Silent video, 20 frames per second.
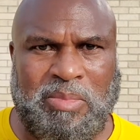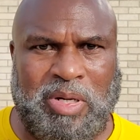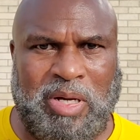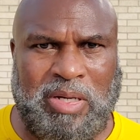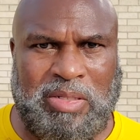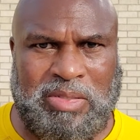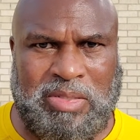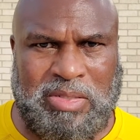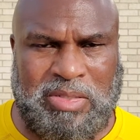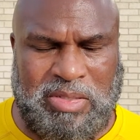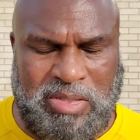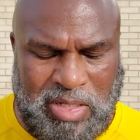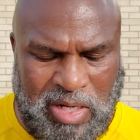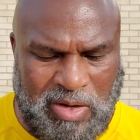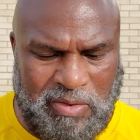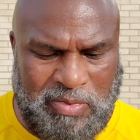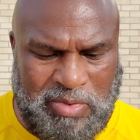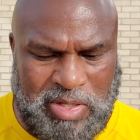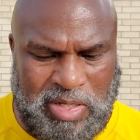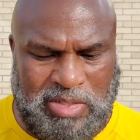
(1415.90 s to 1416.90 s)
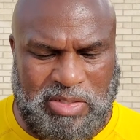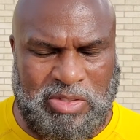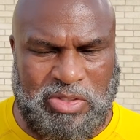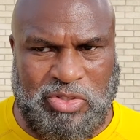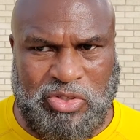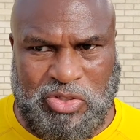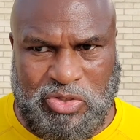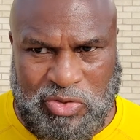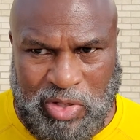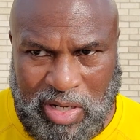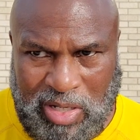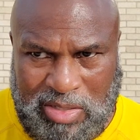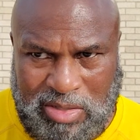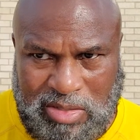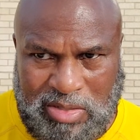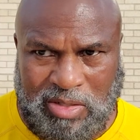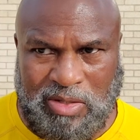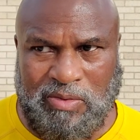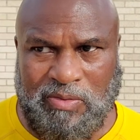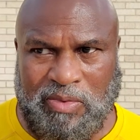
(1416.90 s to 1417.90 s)
uh, stuff that's
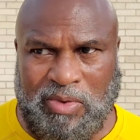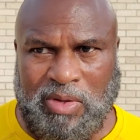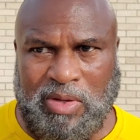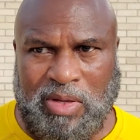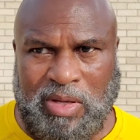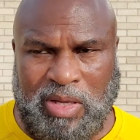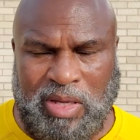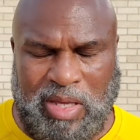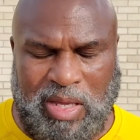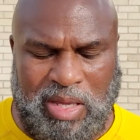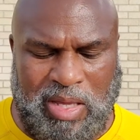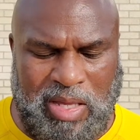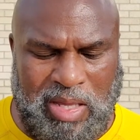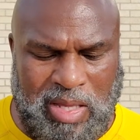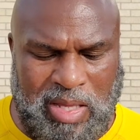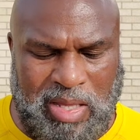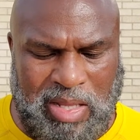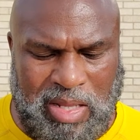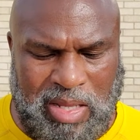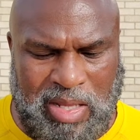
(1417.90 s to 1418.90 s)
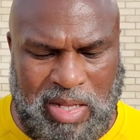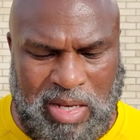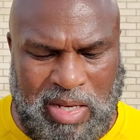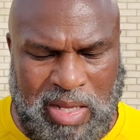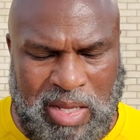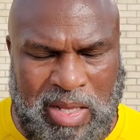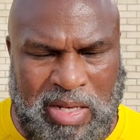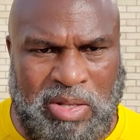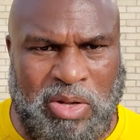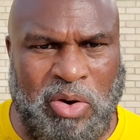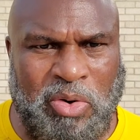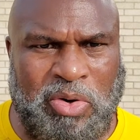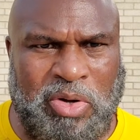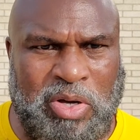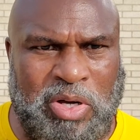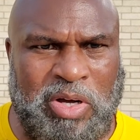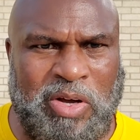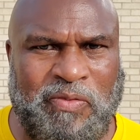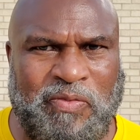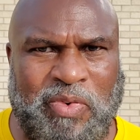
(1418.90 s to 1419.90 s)
destructive and, and, and, and no
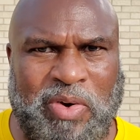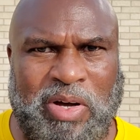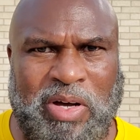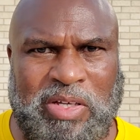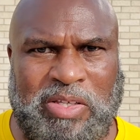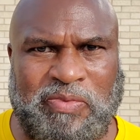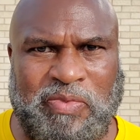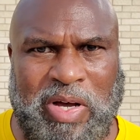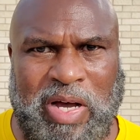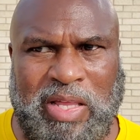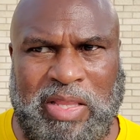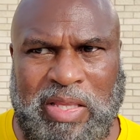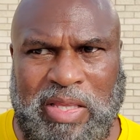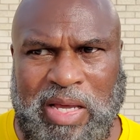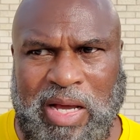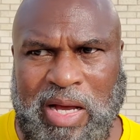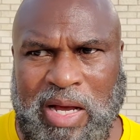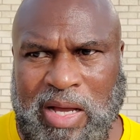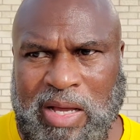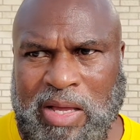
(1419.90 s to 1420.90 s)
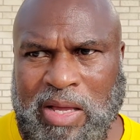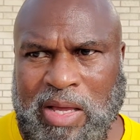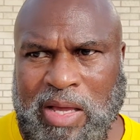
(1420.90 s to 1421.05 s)
good for us, Father Yah.